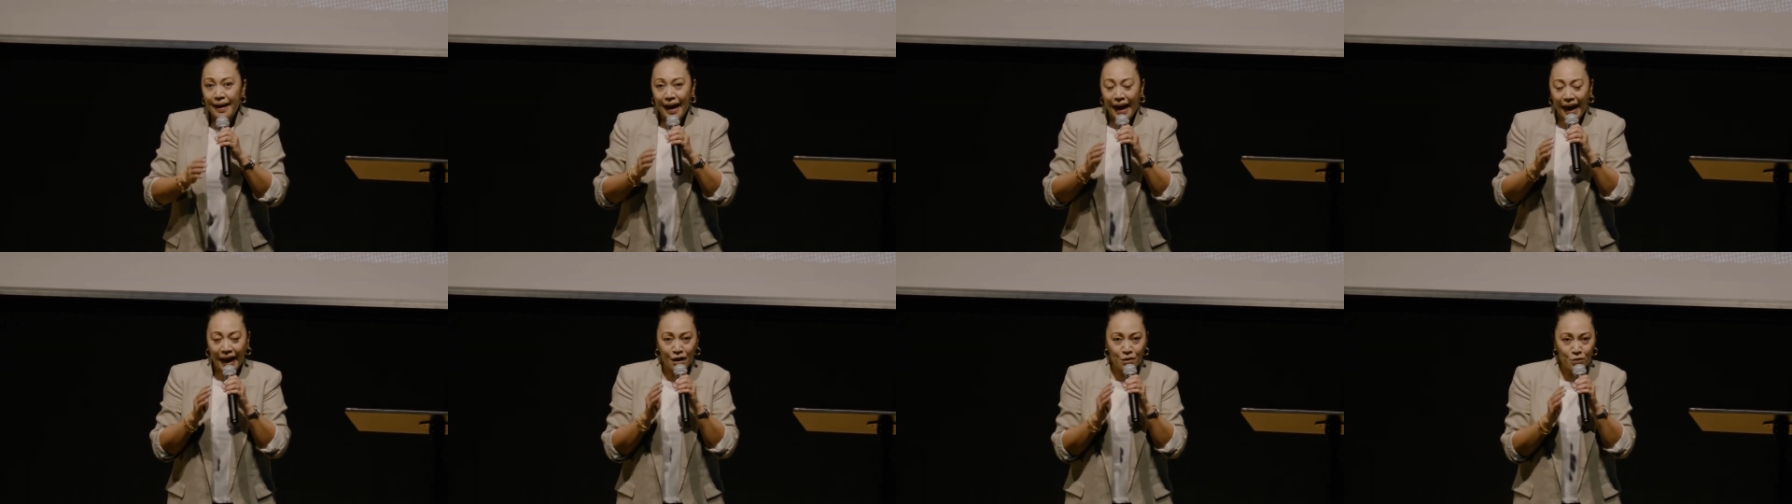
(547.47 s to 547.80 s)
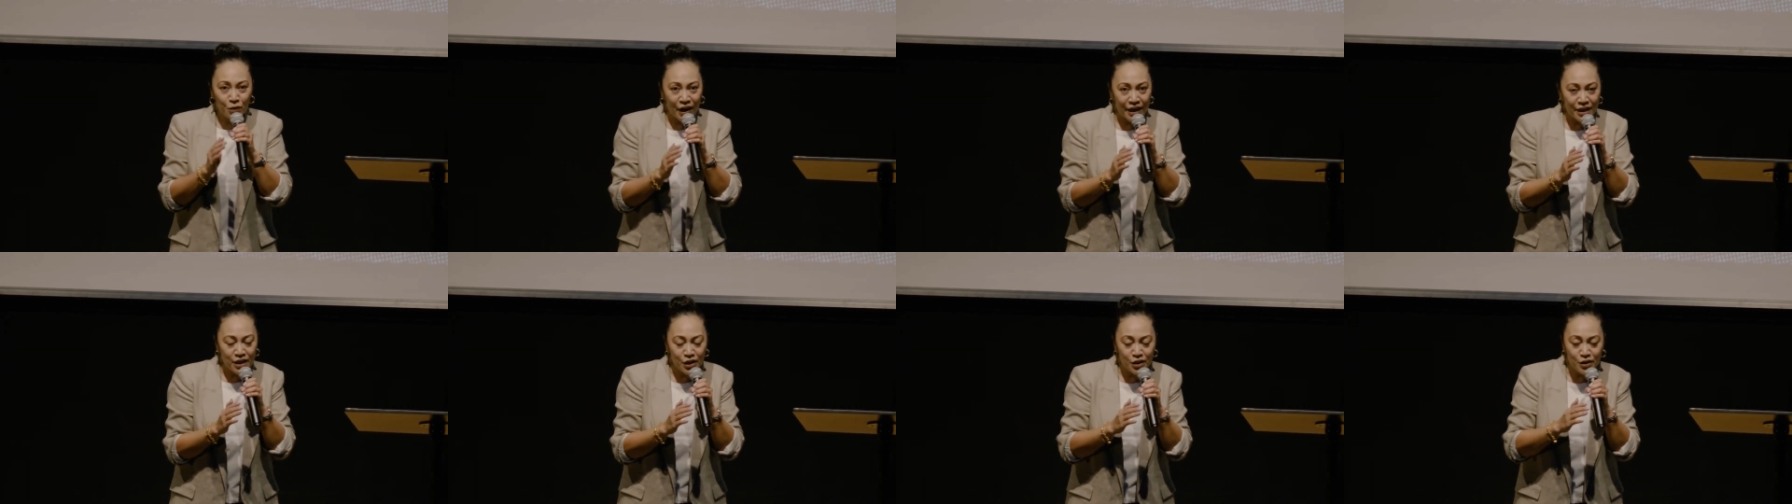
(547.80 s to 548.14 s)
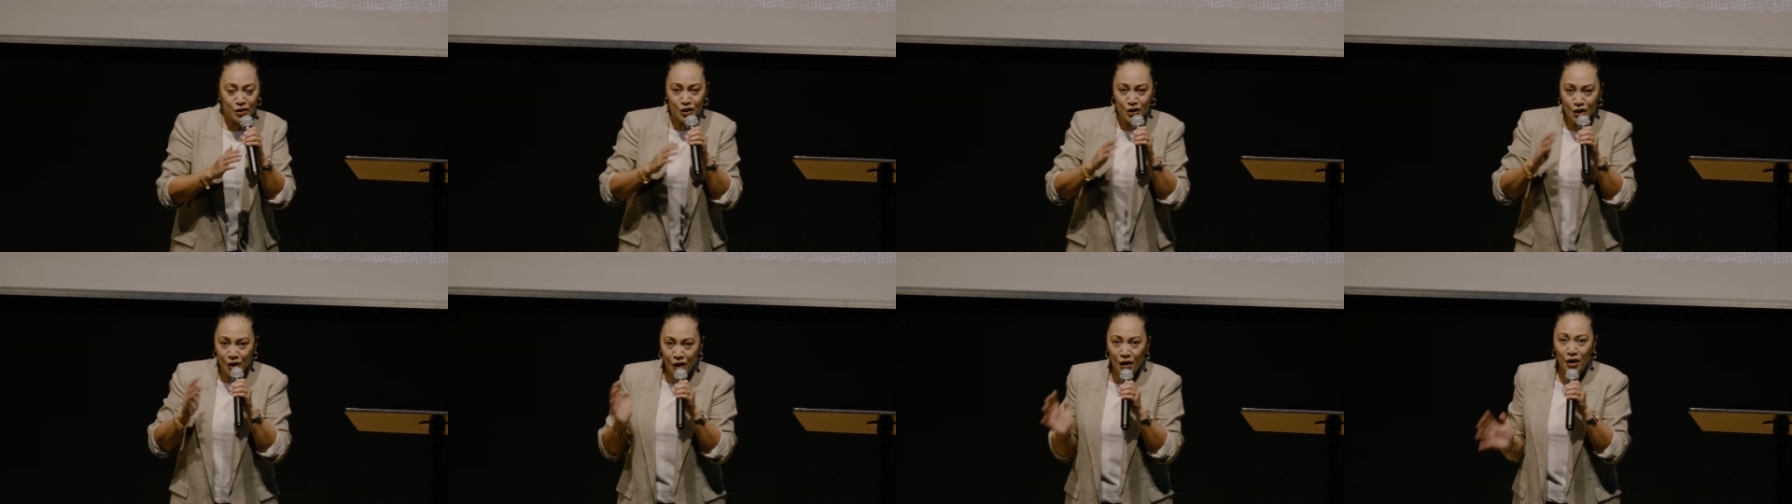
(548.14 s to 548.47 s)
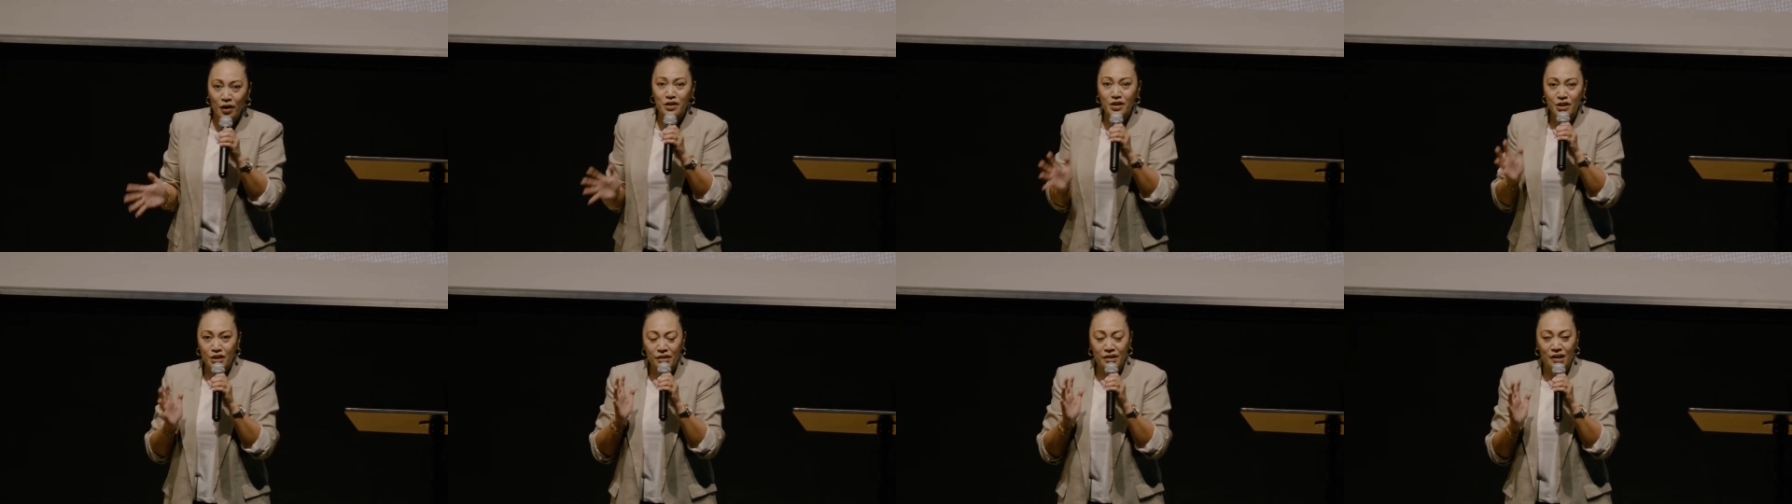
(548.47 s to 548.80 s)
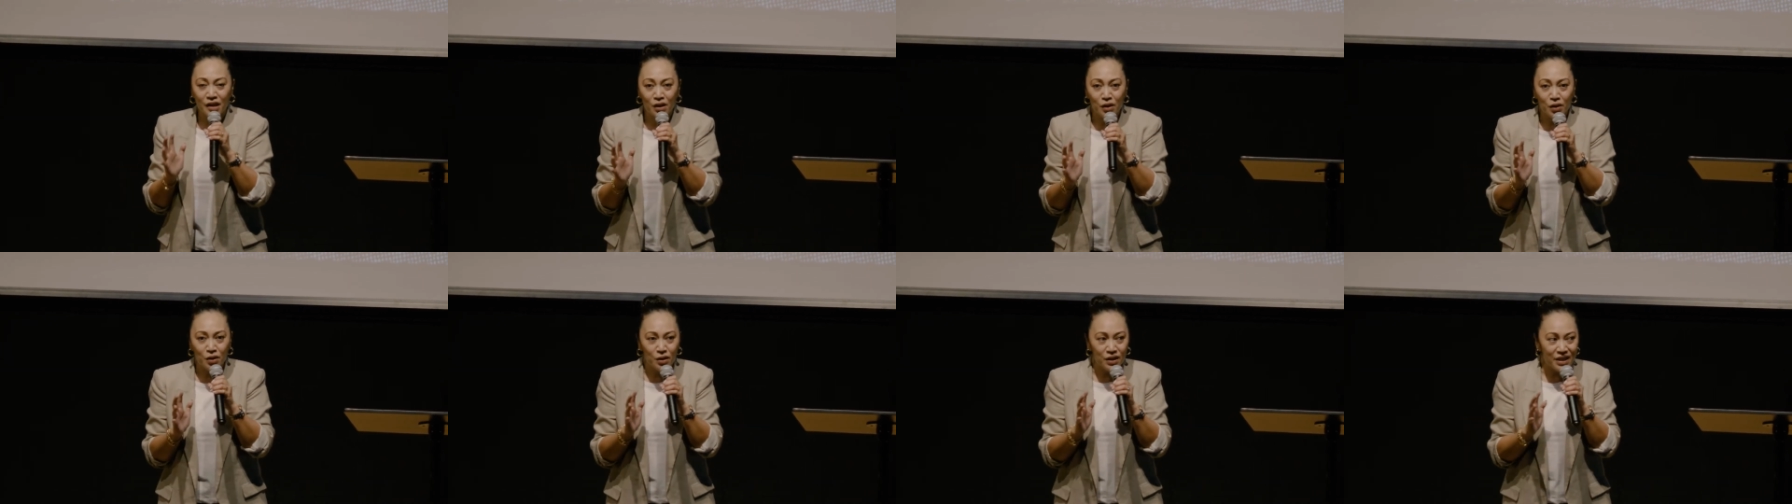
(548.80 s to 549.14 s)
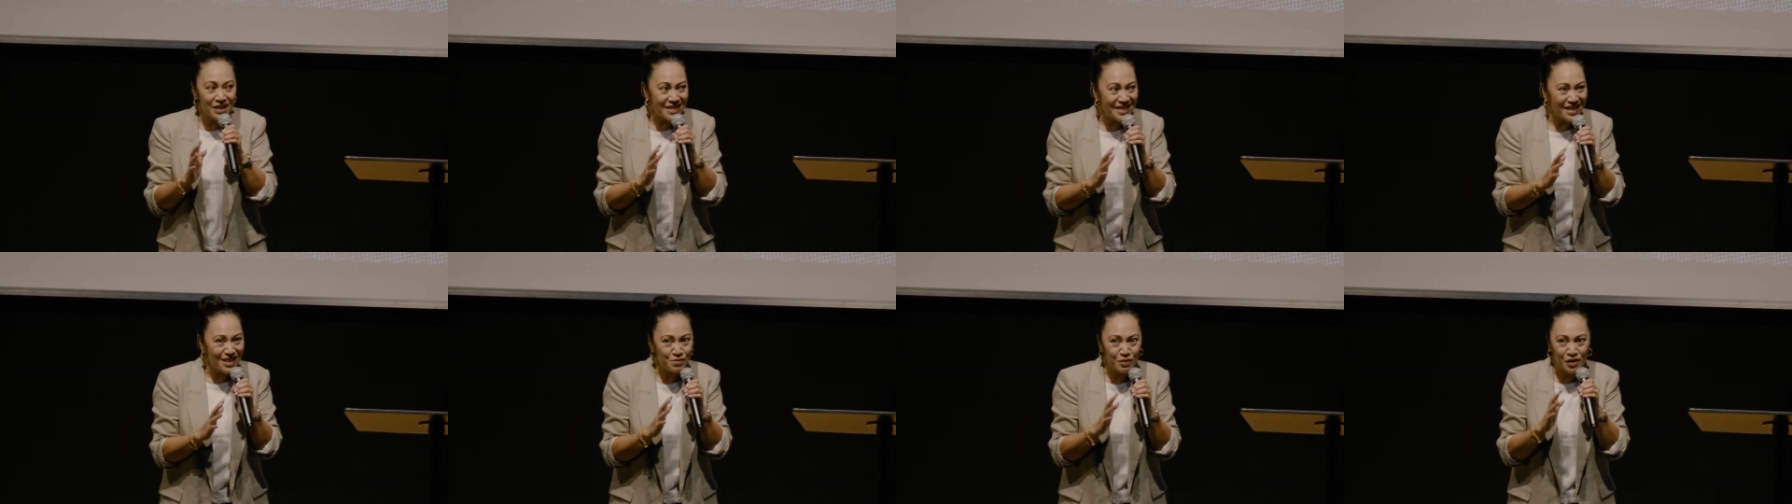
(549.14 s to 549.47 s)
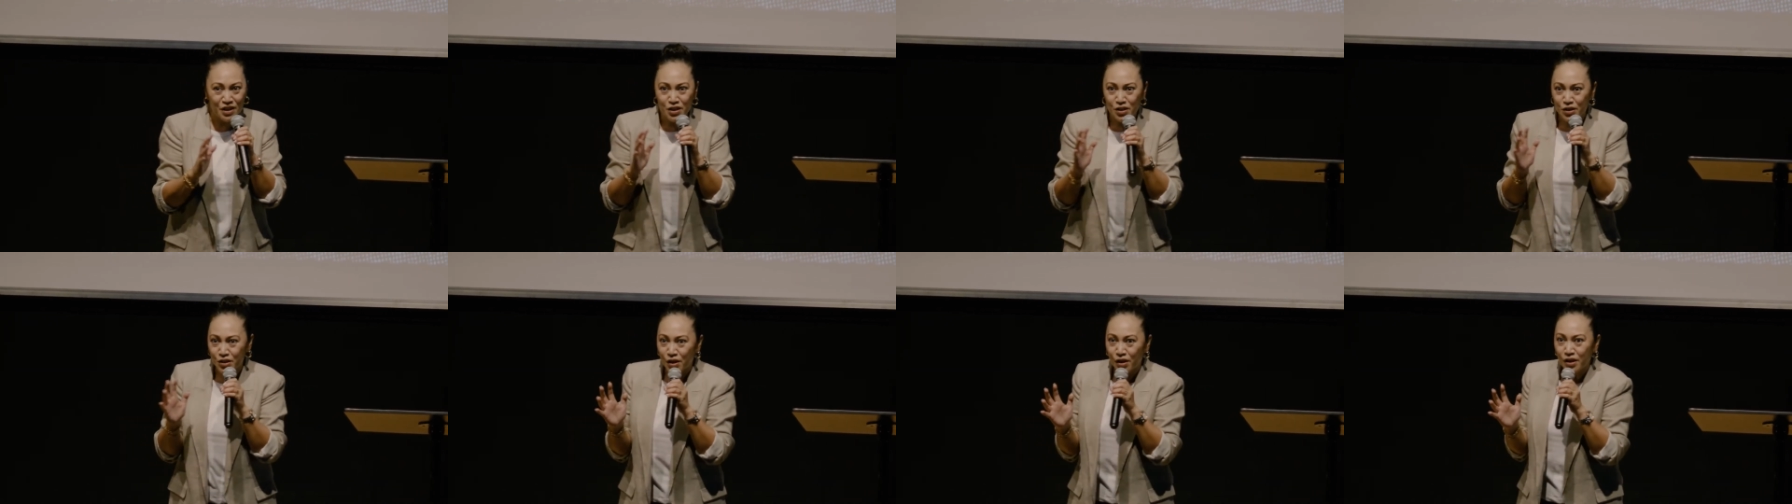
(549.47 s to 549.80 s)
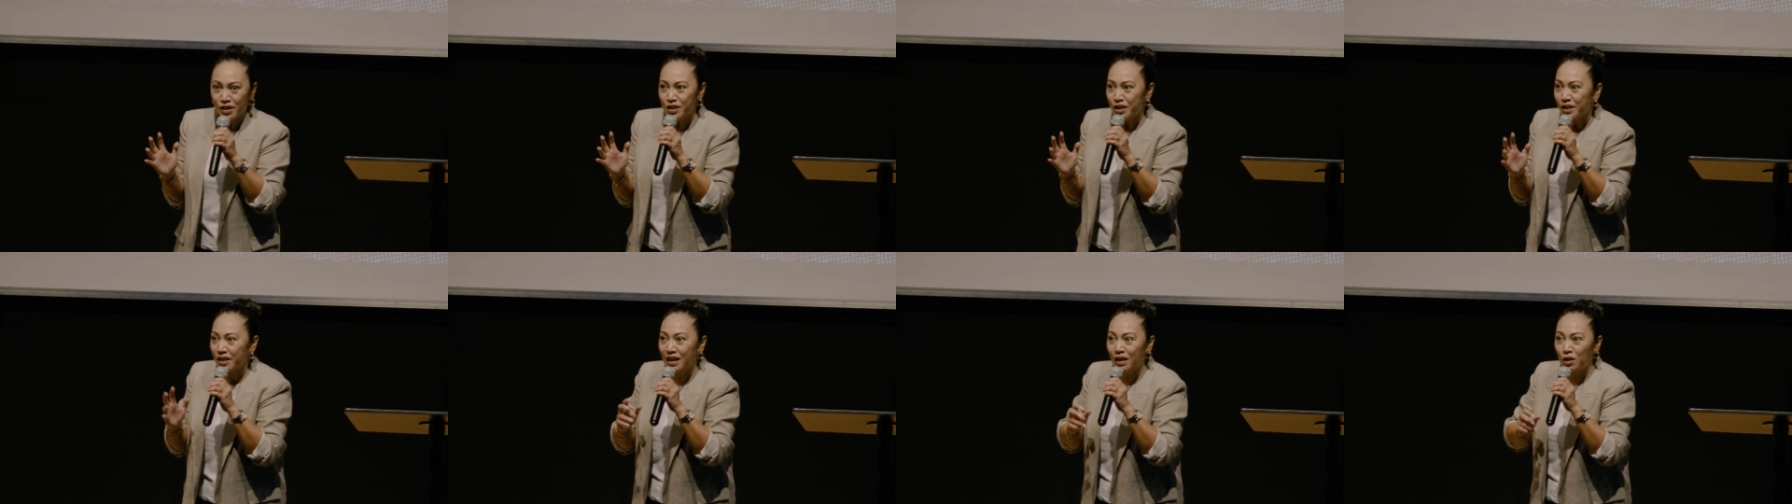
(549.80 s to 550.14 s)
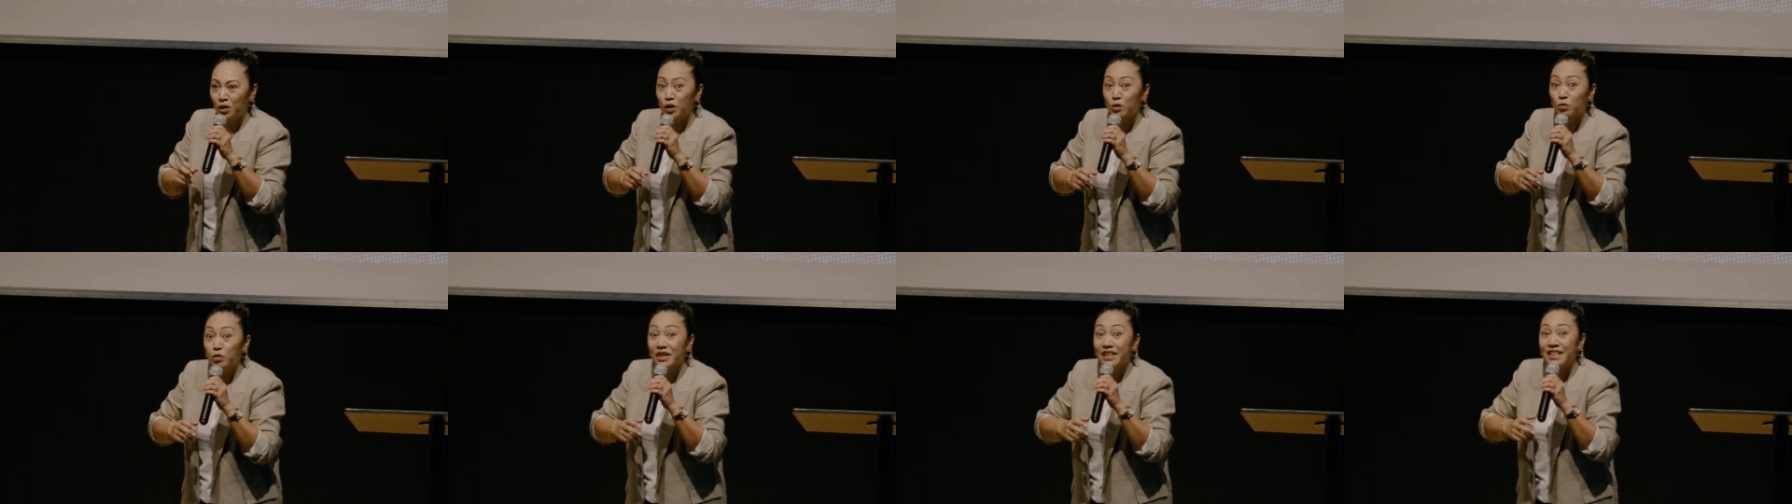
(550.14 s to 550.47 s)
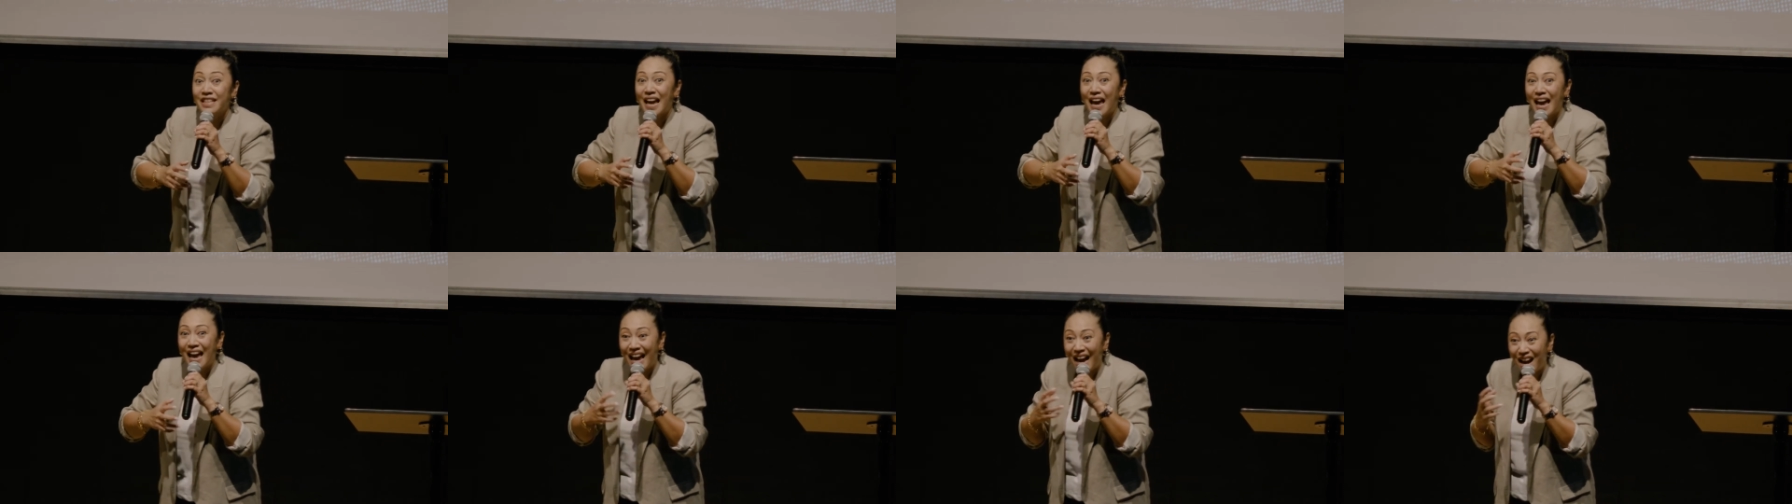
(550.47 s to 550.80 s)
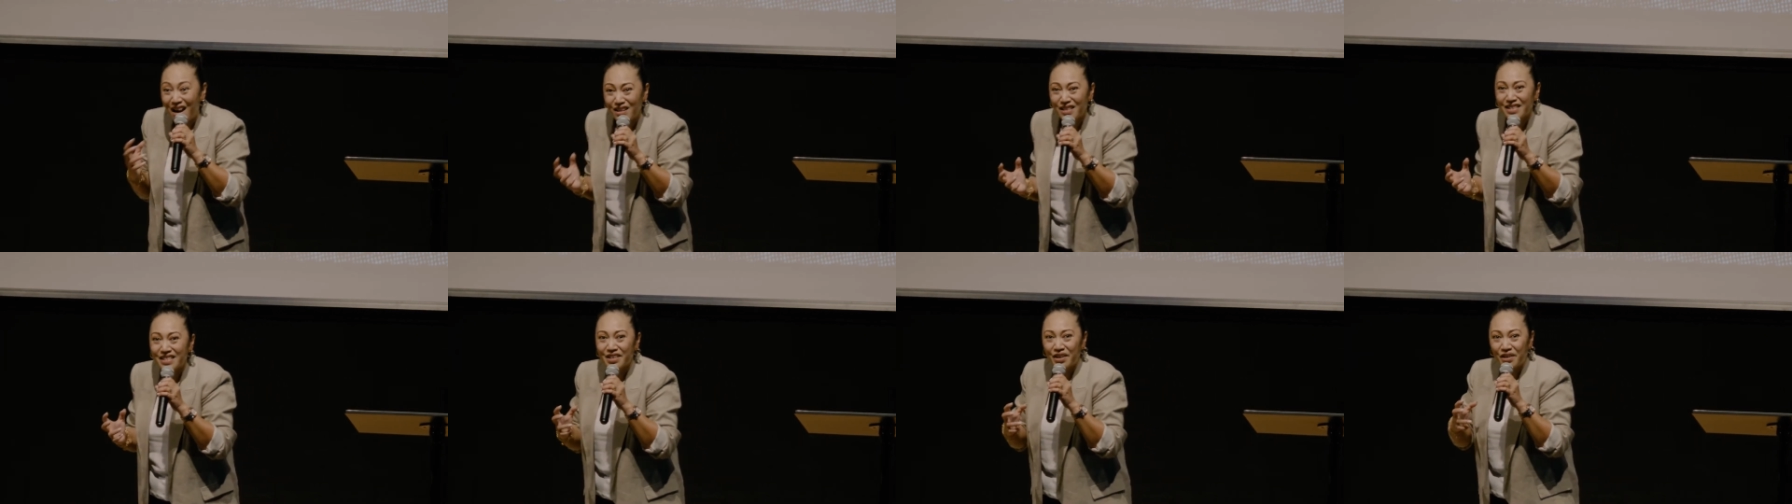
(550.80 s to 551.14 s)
And when you turn to the Lord, it says when you turn to the Lord without